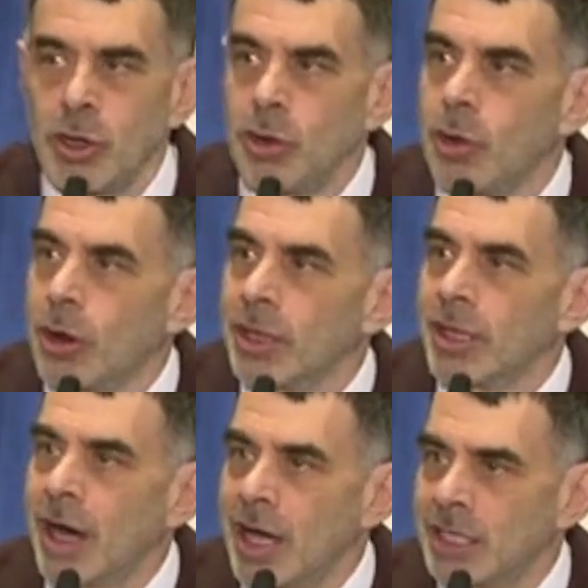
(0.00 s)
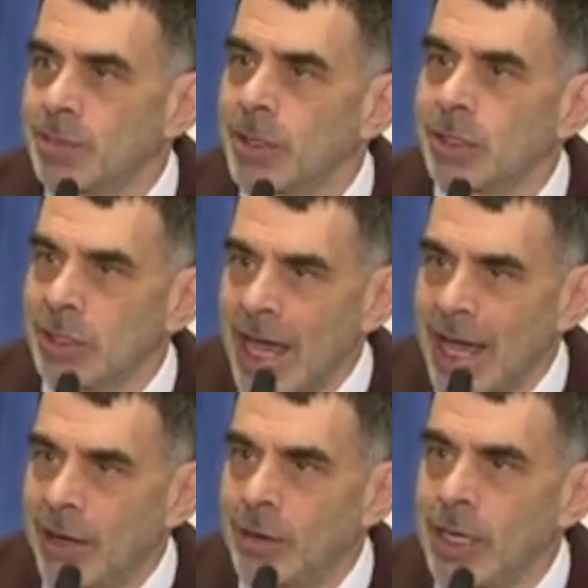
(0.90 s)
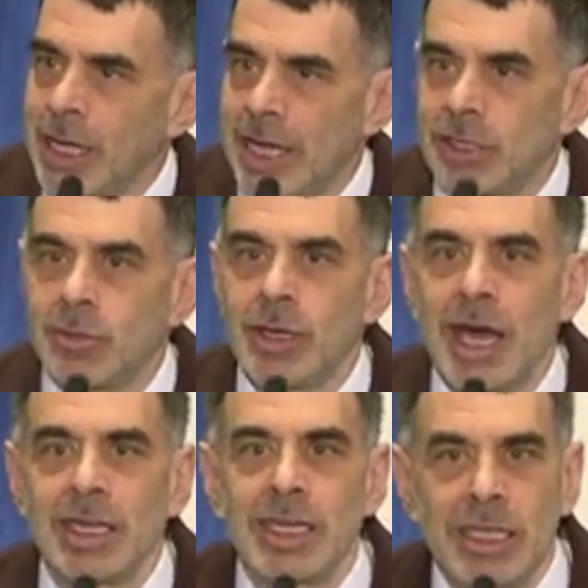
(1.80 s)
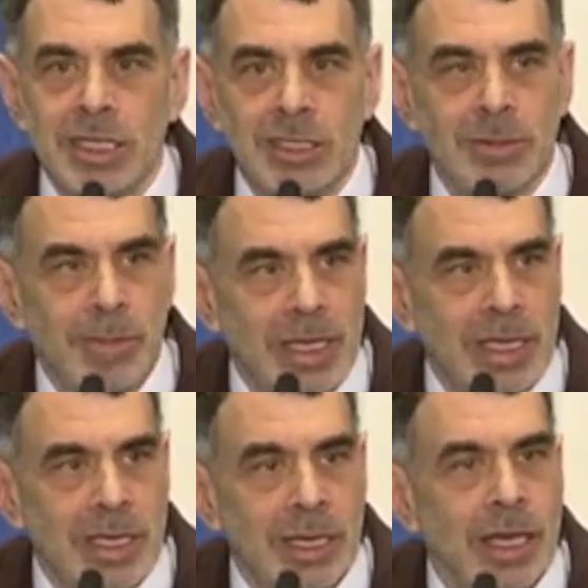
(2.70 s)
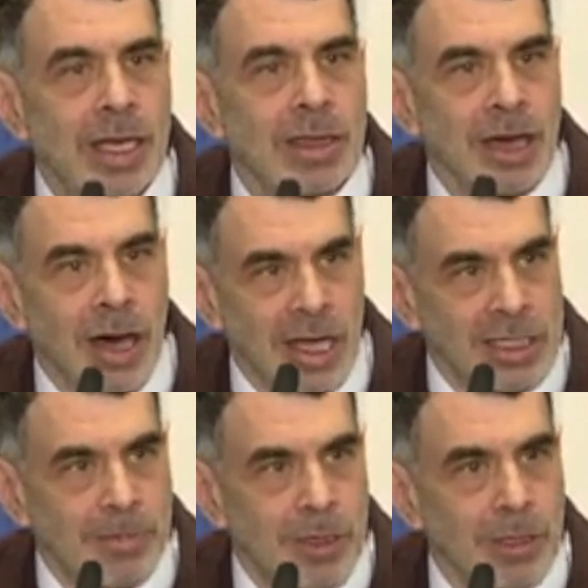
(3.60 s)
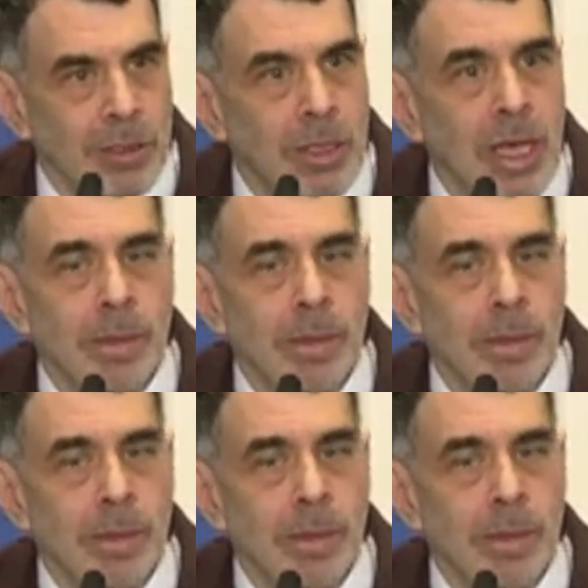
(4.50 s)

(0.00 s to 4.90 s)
who are in the hospital now and do not need to be in the hospital